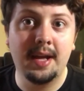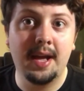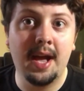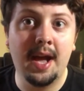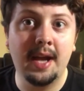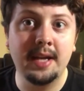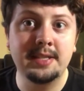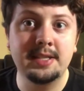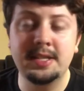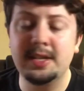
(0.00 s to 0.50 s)

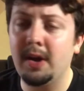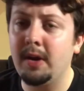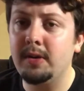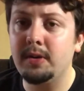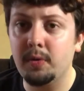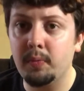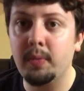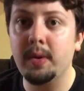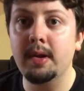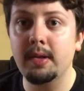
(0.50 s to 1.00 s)
I start
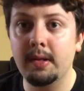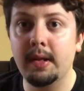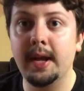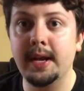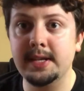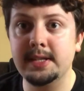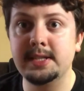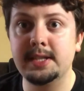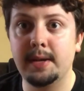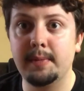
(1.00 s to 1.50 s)
to
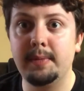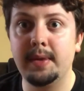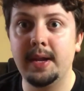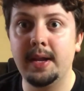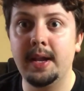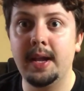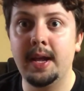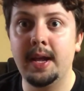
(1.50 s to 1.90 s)
realize something,